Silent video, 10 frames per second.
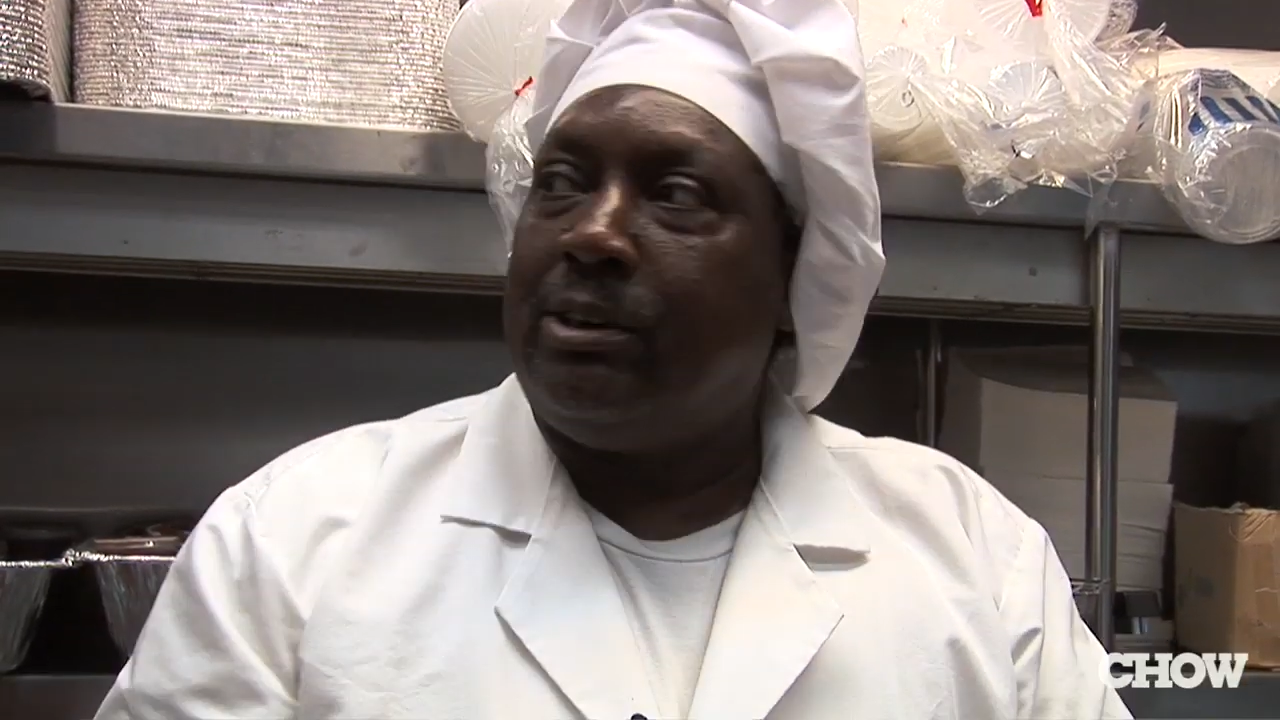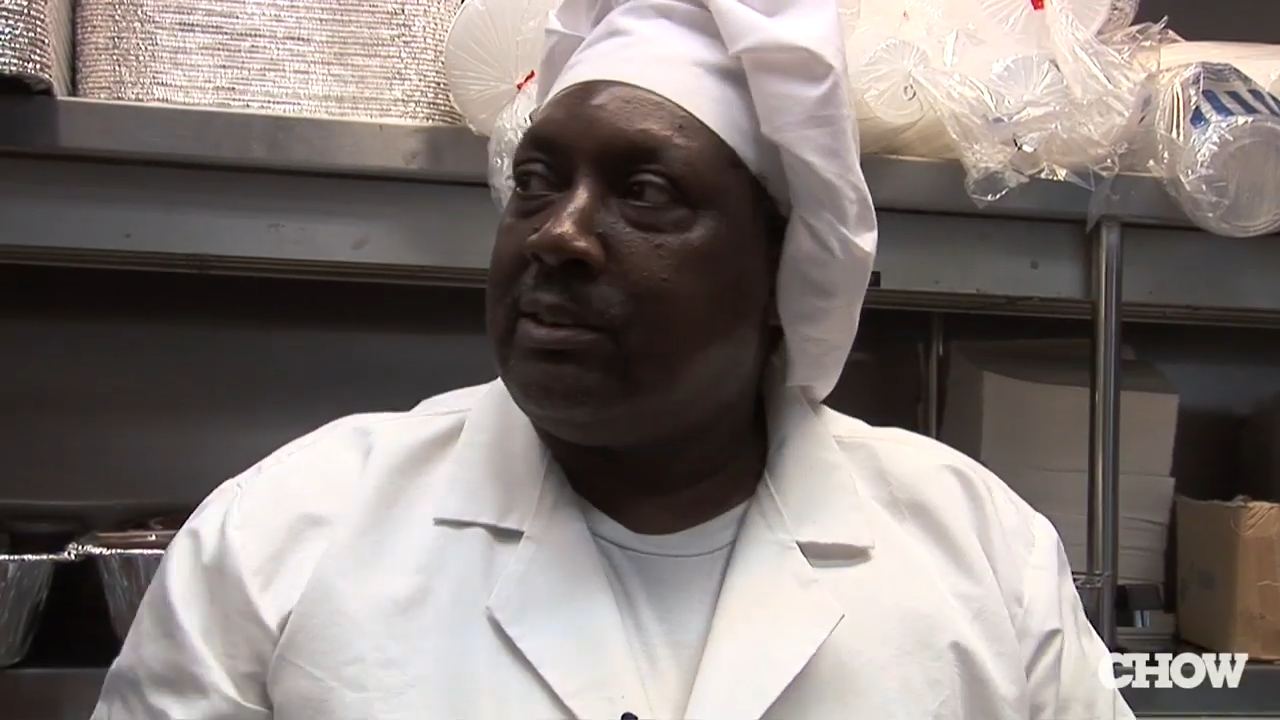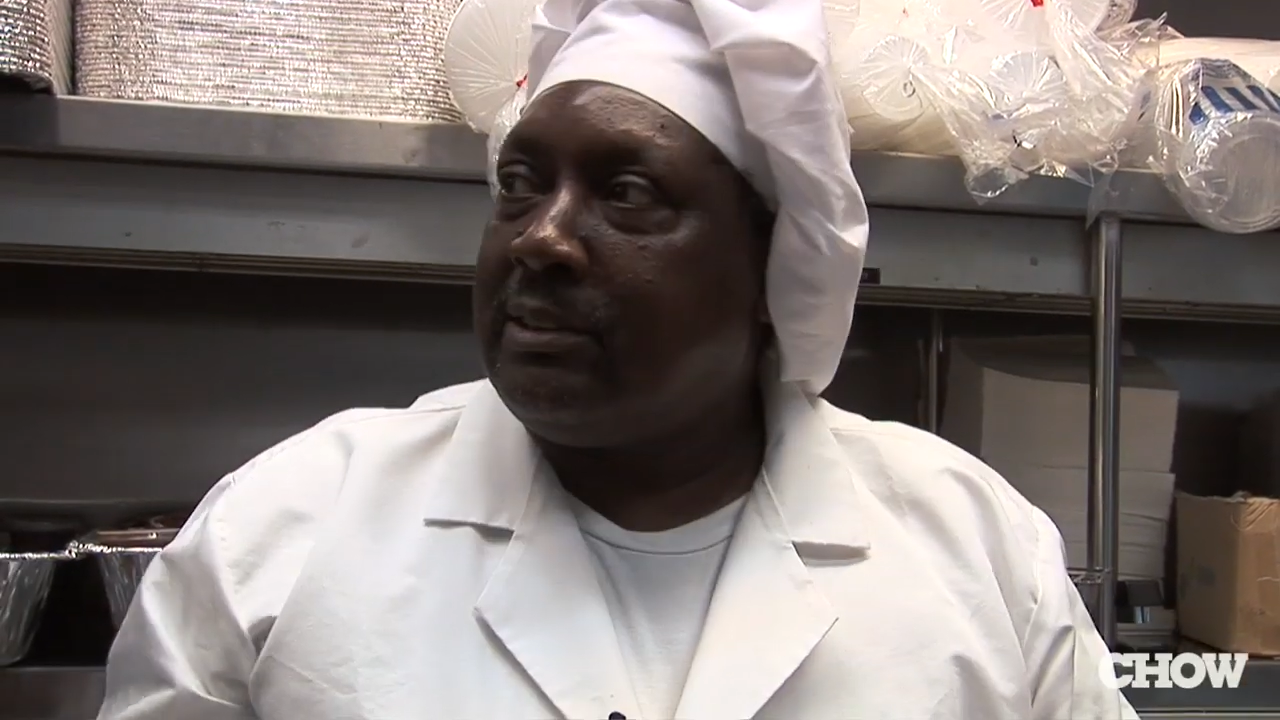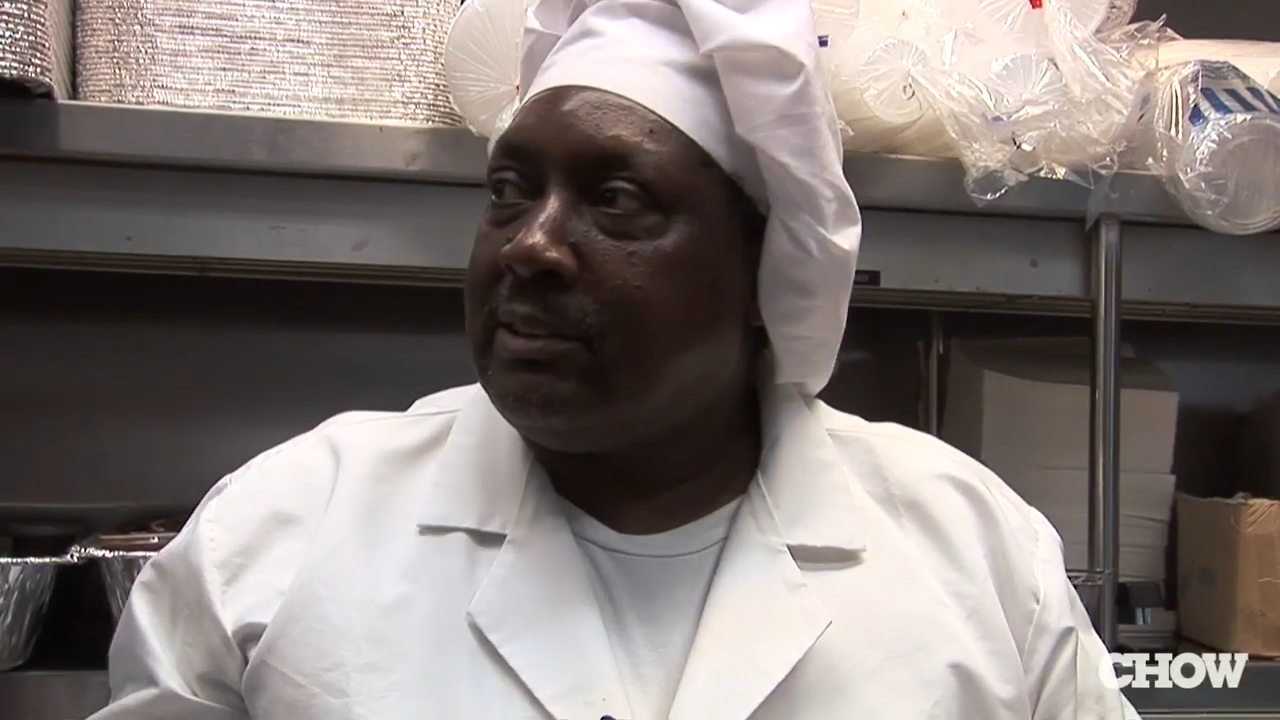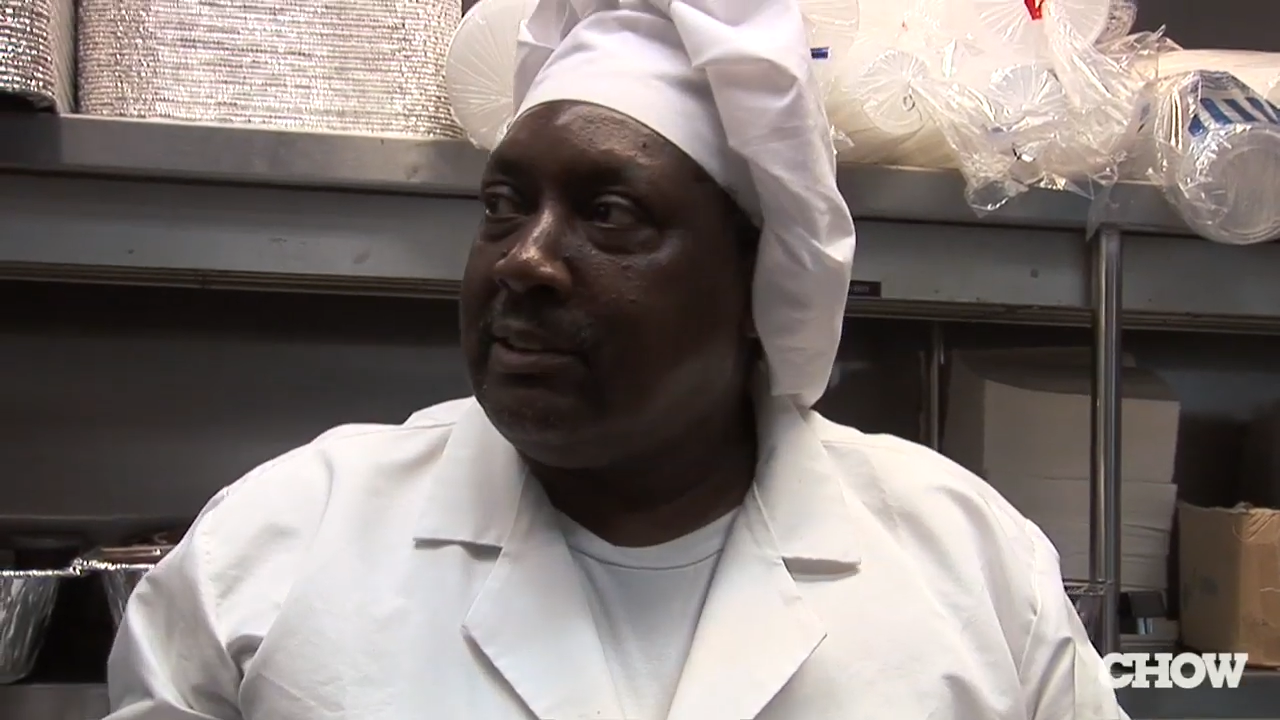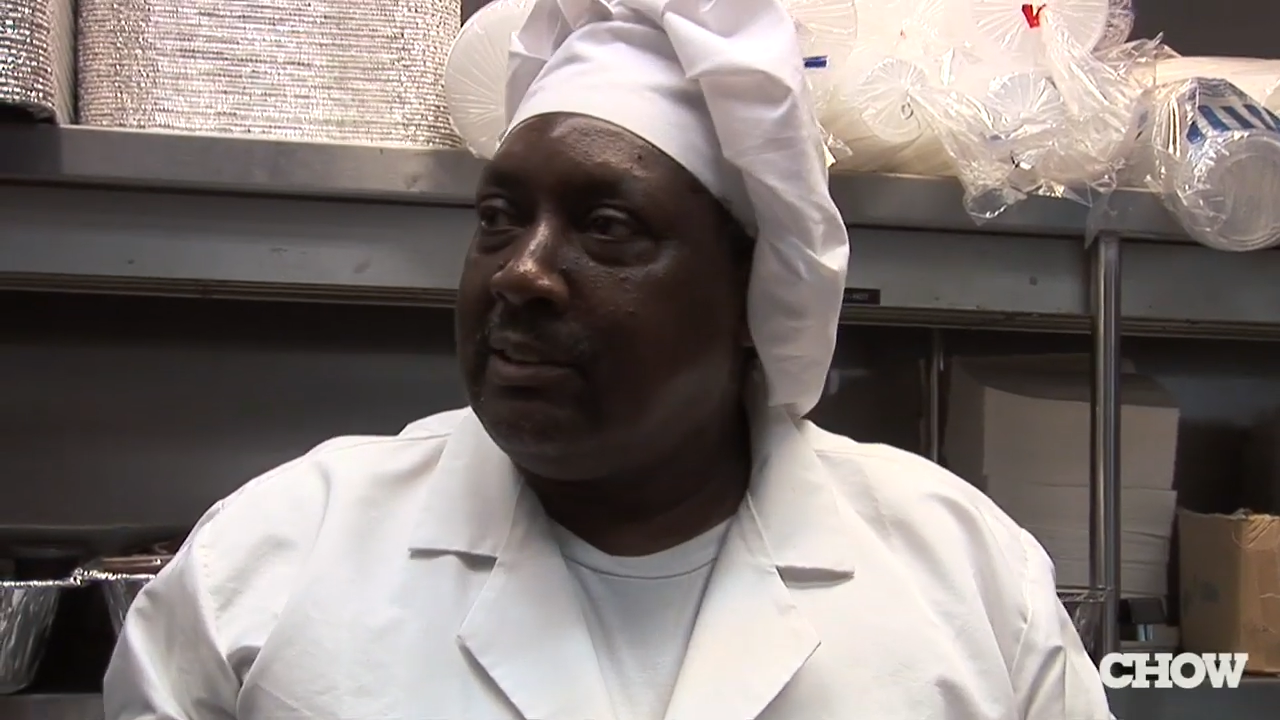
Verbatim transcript: on the,